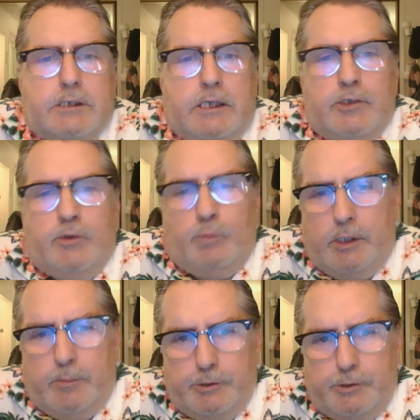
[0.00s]
and the way
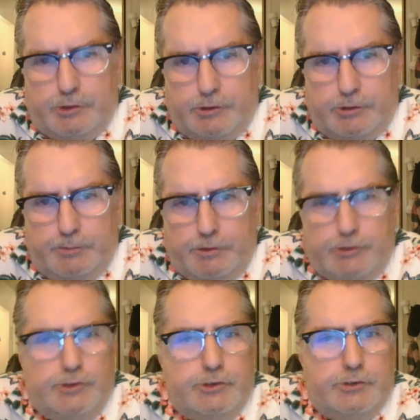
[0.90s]
it
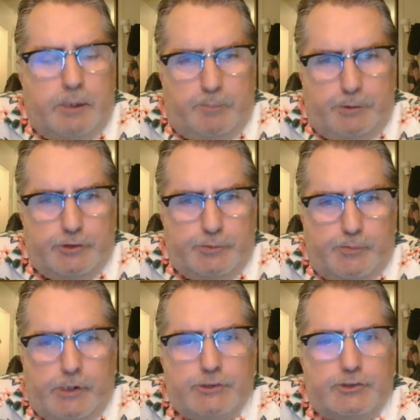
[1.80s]
pushes and puts
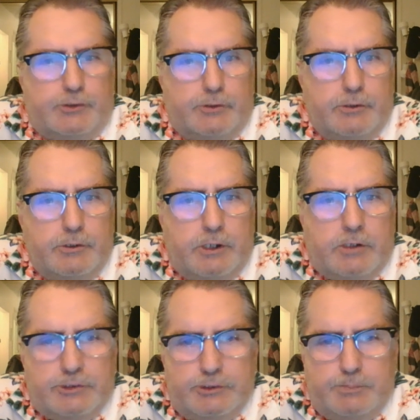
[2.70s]
pressure
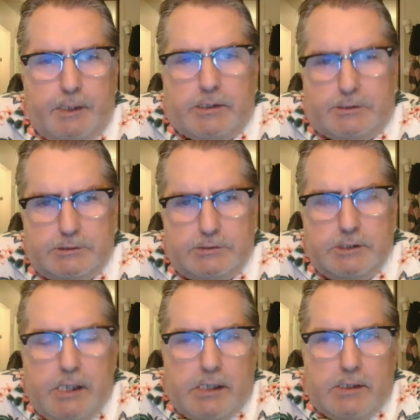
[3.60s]
on space.
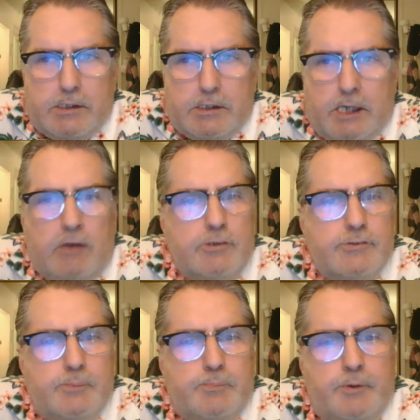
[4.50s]
How
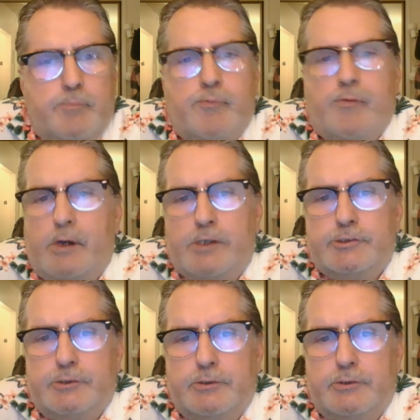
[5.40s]
does it put
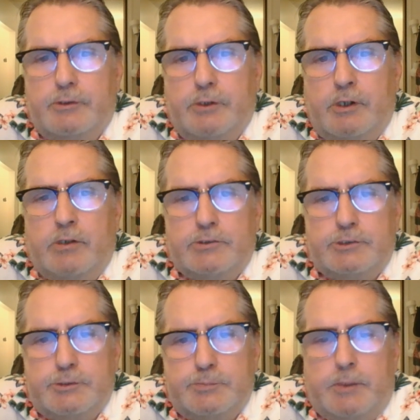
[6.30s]
pressure on
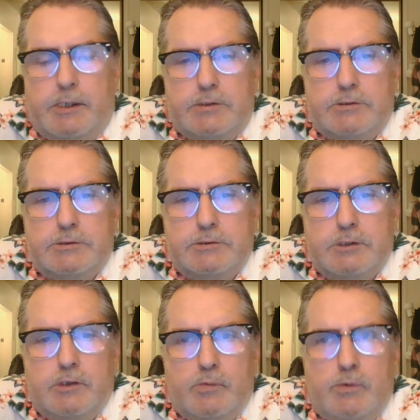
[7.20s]
space?
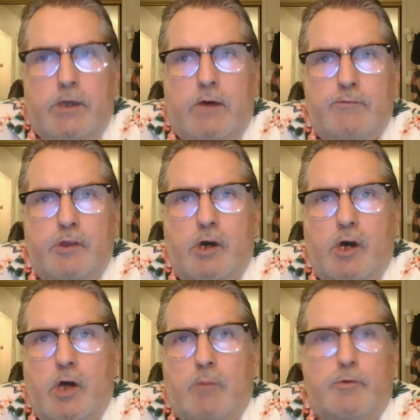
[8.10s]
We have the
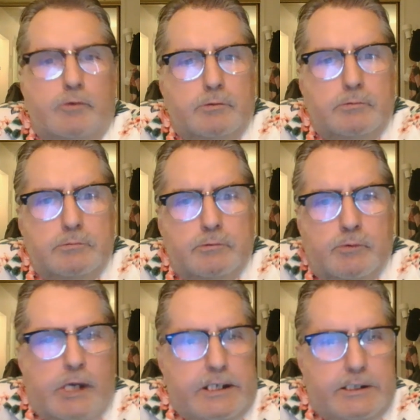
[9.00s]
Hubble
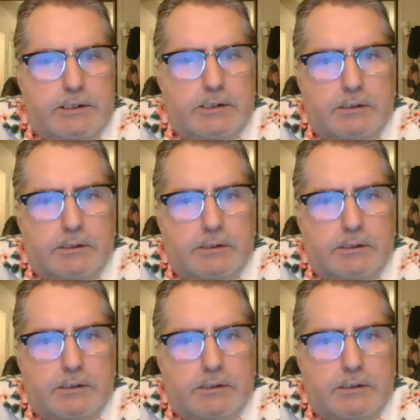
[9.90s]
rate.